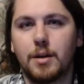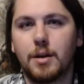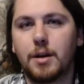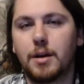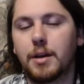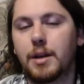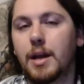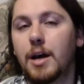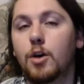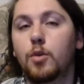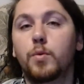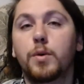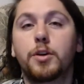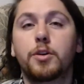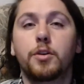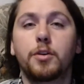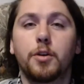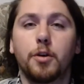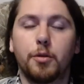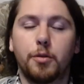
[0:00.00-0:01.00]
Now, we
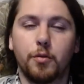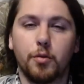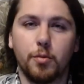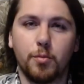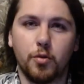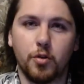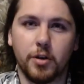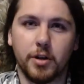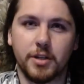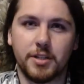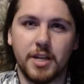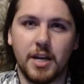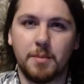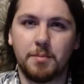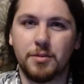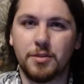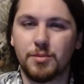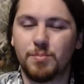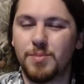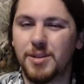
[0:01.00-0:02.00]
could go through more
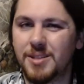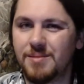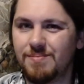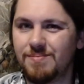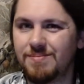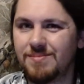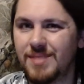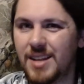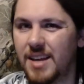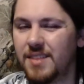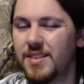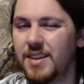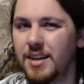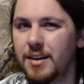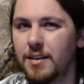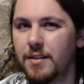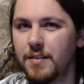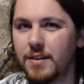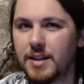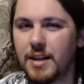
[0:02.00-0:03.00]
examples, but at the end
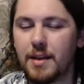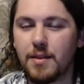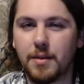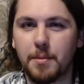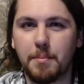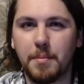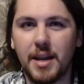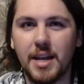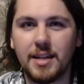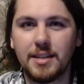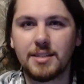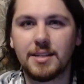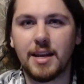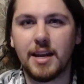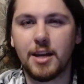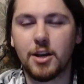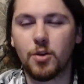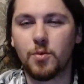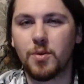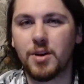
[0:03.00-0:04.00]
of the day, the main
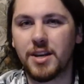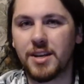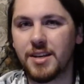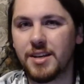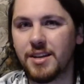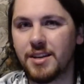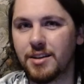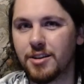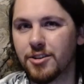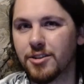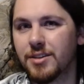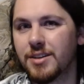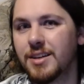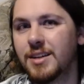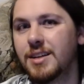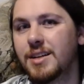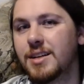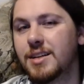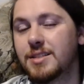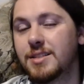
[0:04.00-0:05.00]
takeaway here
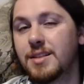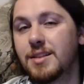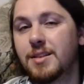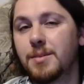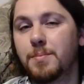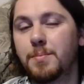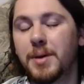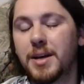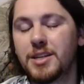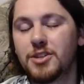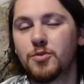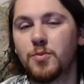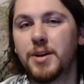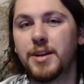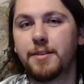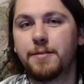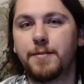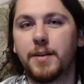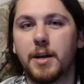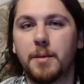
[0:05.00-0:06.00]
is that the best way to
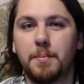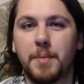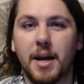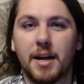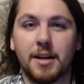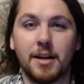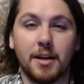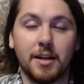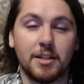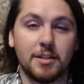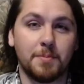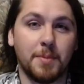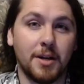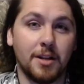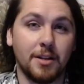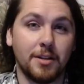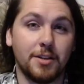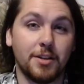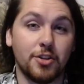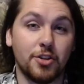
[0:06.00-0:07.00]
fight back against
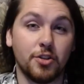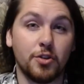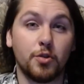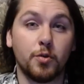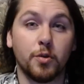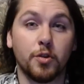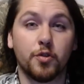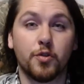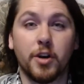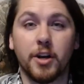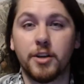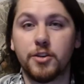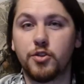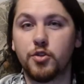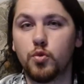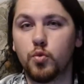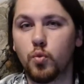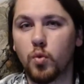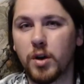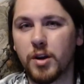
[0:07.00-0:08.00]
politicians who are trying
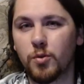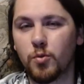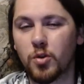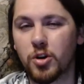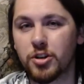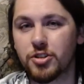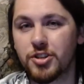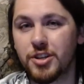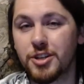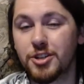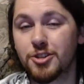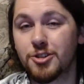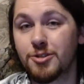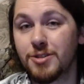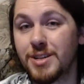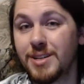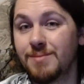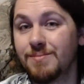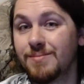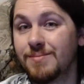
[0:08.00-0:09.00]
to whitewash
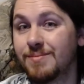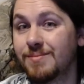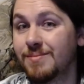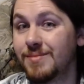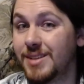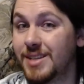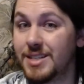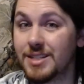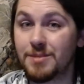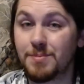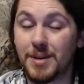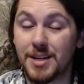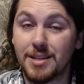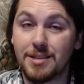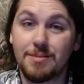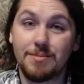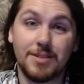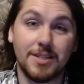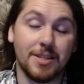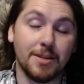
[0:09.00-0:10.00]
history is by
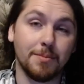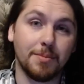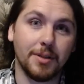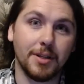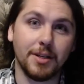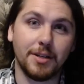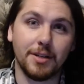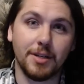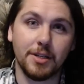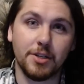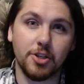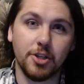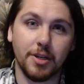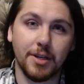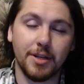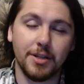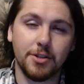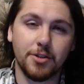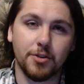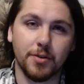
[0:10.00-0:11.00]
simply teaching
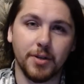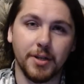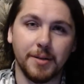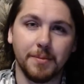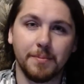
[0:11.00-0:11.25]
history.